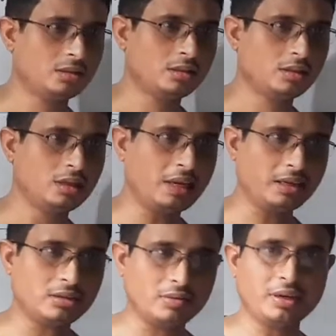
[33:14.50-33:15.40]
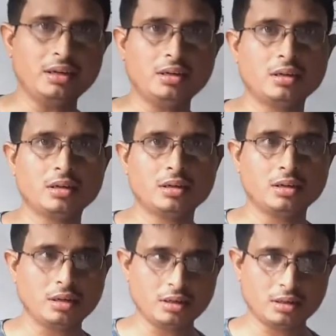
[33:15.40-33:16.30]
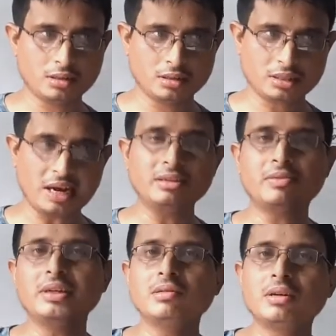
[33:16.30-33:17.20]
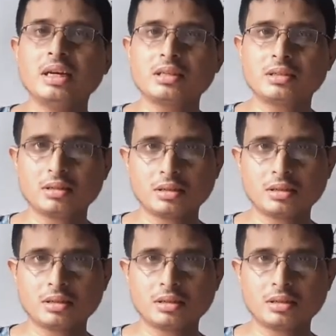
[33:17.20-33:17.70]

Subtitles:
length of the size of a nucleus,